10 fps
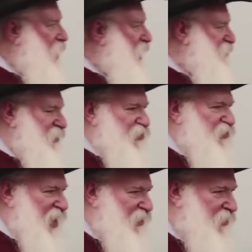As they're
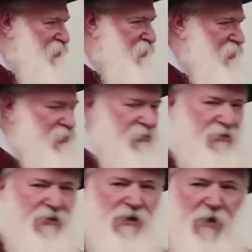standing there,
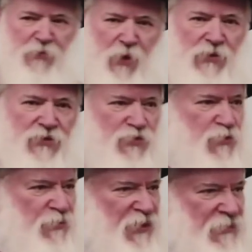a Polish
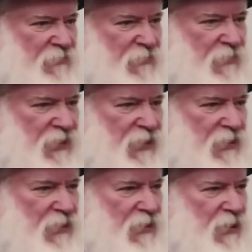woman
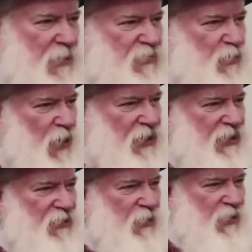comes
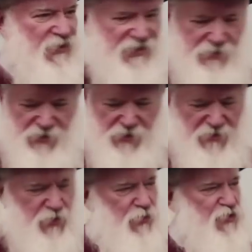walking towards them with
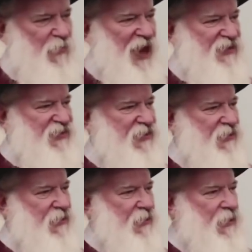a huge
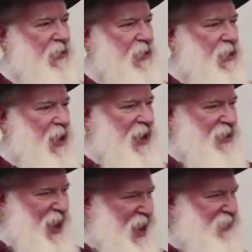basket
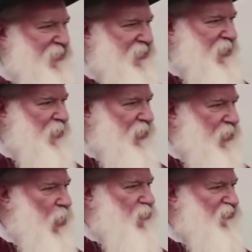and hands them a
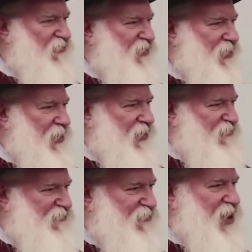loaf
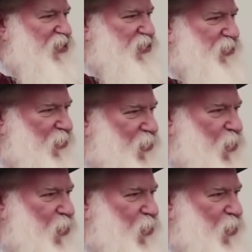of fresh,